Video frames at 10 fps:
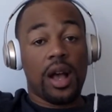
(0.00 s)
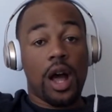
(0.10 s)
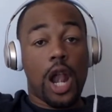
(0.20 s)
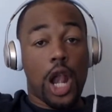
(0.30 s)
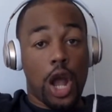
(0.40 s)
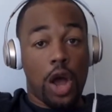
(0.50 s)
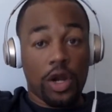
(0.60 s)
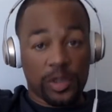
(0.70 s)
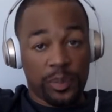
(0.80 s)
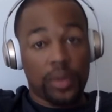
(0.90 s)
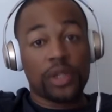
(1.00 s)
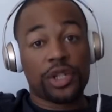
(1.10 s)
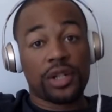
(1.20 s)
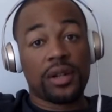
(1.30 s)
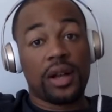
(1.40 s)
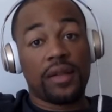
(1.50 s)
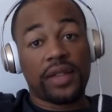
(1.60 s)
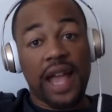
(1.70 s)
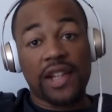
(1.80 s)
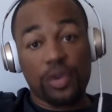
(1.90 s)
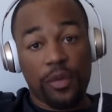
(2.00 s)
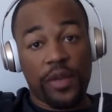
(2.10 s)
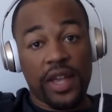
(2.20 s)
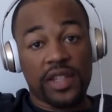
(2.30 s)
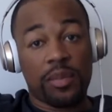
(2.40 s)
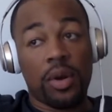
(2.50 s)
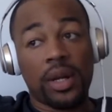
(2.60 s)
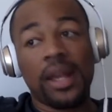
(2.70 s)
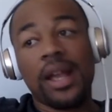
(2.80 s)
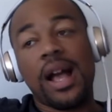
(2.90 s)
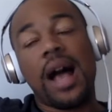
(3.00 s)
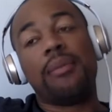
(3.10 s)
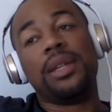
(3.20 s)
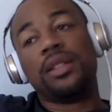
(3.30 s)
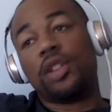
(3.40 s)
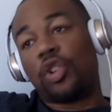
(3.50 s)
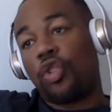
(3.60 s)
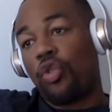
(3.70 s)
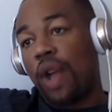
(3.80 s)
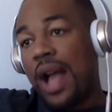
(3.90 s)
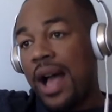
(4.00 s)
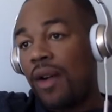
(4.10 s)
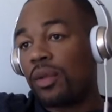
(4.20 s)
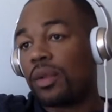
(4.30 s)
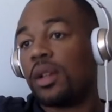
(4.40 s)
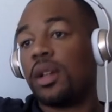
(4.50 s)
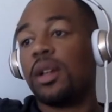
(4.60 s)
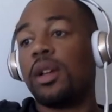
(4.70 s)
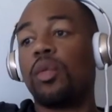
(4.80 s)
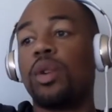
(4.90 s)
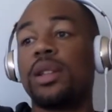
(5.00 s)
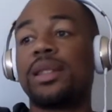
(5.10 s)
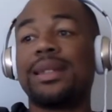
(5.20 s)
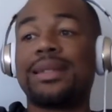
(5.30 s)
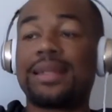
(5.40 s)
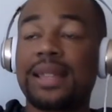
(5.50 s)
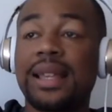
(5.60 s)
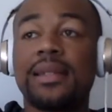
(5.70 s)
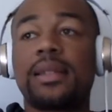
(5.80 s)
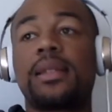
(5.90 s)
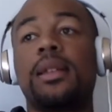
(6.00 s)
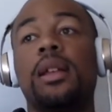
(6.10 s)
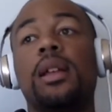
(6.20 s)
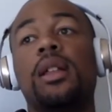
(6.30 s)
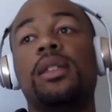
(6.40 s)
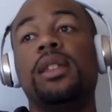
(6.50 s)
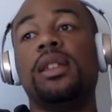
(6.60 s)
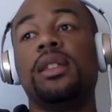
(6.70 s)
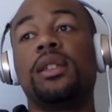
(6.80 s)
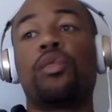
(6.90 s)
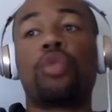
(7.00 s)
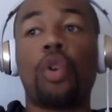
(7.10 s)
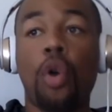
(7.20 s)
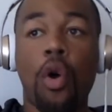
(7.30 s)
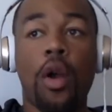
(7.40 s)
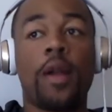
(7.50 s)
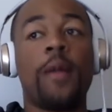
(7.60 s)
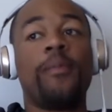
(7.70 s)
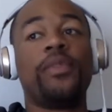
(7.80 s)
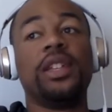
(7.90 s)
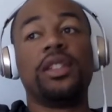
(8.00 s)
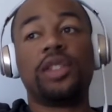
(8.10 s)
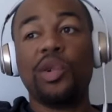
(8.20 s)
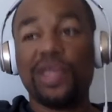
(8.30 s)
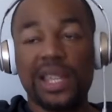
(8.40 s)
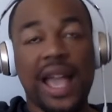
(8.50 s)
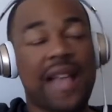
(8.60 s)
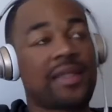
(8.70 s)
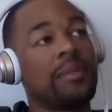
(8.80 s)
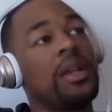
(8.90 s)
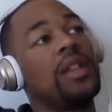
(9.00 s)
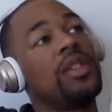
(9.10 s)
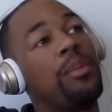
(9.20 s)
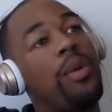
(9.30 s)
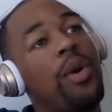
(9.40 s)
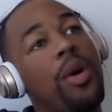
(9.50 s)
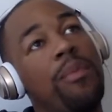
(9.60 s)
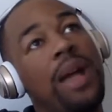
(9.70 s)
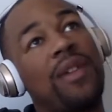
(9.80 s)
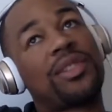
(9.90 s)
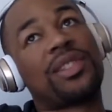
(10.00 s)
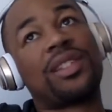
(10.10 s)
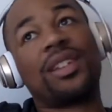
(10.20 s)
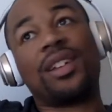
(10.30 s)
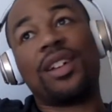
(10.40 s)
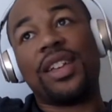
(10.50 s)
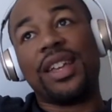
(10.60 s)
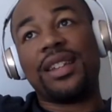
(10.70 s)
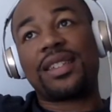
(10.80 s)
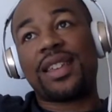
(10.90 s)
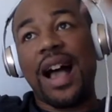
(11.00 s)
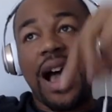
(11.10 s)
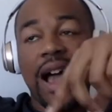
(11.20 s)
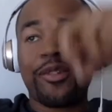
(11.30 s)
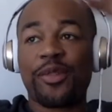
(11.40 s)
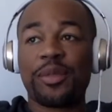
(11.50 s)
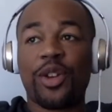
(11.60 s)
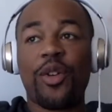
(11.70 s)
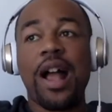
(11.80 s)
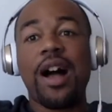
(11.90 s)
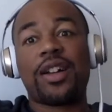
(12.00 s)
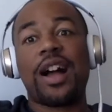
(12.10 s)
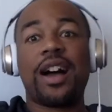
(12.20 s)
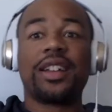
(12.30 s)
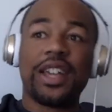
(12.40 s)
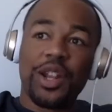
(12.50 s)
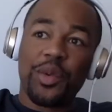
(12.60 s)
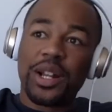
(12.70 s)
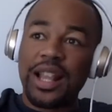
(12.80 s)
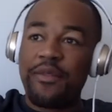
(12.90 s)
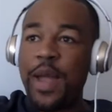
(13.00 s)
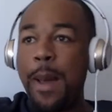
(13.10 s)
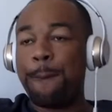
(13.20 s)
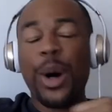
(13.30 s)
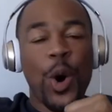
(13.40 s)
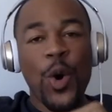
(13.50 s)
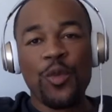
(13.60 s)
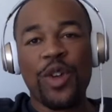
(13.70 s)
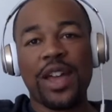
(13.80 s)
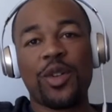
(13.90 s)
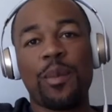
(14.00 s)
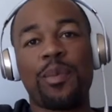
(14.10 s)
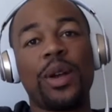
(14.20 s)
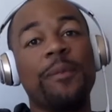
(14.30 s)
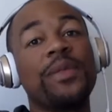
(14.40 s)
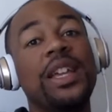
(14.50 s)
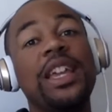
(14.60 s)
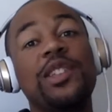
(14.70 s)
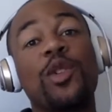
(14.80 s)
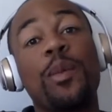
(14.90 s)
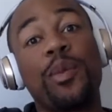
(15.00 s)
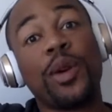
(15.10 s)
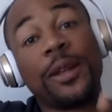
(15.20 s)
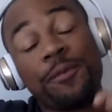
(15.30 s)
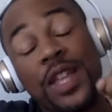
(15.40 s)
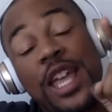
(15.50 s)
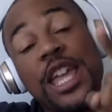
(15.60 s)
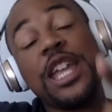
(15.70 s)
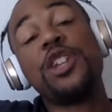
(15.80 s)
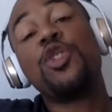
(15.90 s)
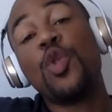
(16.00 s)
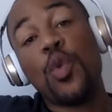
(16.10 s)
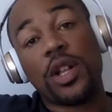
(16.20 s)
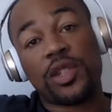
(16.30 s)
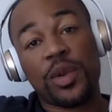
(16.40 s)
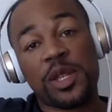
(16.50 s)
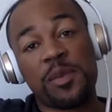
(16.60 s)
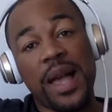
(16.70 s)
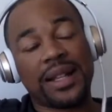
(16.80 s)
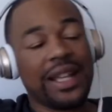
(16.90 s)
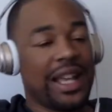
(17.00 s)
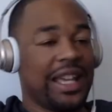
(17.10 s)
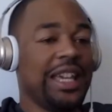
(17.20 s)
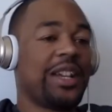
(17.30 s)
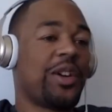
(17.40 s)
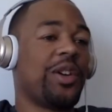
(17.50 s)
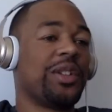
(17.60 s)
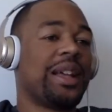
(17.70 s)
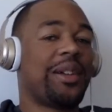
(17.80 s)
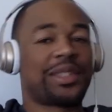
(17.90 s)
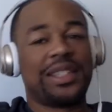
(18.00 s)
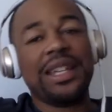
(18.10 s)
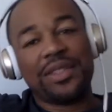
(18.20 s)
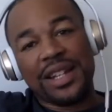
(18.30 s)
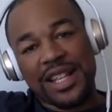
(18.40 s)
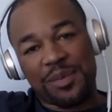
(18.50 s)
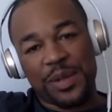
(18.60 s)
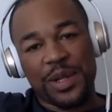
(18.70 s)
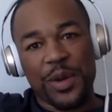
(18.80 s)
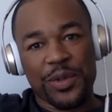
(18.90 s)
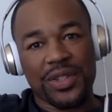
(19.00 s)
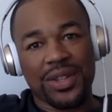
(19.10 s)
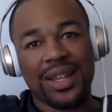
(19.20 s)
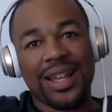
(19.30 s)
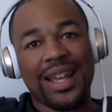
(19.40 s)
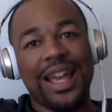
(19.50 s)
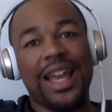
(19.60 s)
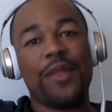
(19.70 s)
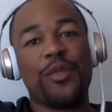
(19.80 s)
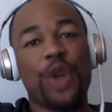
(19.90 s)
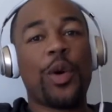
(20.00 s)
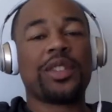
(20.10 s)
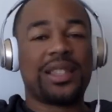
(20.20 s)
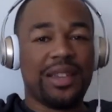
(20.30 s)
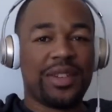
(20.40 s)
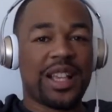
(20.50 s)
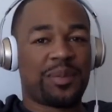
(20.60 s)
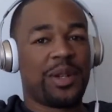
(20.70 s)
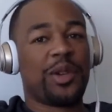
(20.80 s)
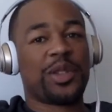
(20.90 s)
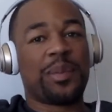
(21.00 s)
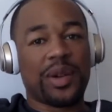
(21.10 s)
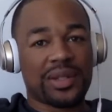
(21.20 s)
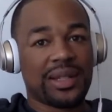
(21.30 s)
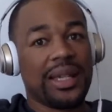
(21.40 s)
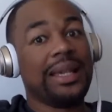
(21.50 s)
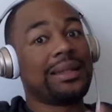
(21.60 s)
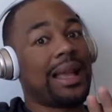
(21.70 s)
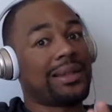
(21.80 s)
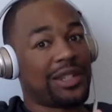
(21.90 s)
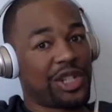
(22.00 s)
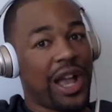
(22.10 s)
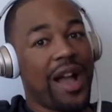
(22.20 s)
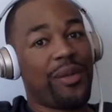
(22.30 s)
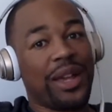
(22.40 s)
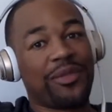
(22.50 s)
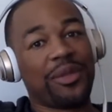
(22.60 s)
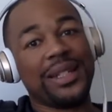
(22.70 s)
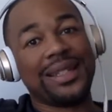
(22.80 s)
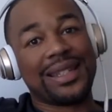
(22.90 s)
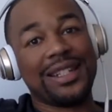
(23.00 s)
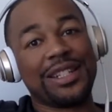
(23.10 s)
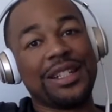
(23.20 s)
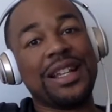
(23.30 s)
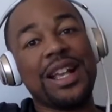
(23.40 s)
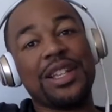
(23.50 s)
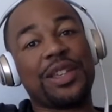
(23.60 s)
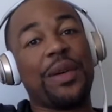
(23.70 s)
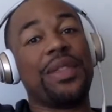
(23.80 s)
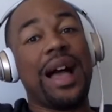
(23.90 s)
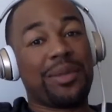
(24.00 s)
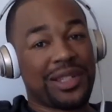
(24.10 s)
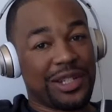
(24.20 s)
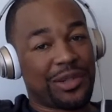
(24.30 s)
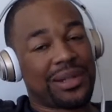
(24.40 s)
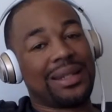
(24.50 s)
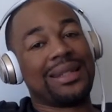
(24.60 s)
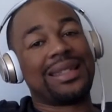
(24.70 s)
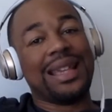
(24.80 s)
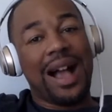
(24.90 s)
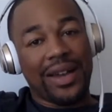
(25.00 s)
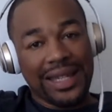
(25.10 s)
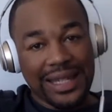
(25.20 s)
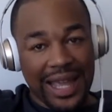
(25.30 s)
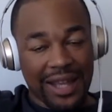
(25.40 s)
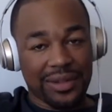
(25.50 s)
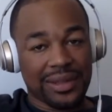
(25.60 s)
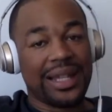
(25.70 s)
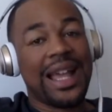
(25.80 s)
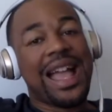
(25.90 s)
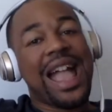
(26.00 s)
a large portion of casual fans bought it. I mean, the crowd was incensed. The roar, the enthusiasm, the ball bounced in the sky from the crowd. Conor hit it with a left hand, boom, right on point. He's on point. He knew what to expect. He called out Steven Espinoza. And knowing Steven Espinoza personally, he likes to shy away from the attention. So that was interesting to see how he handled it.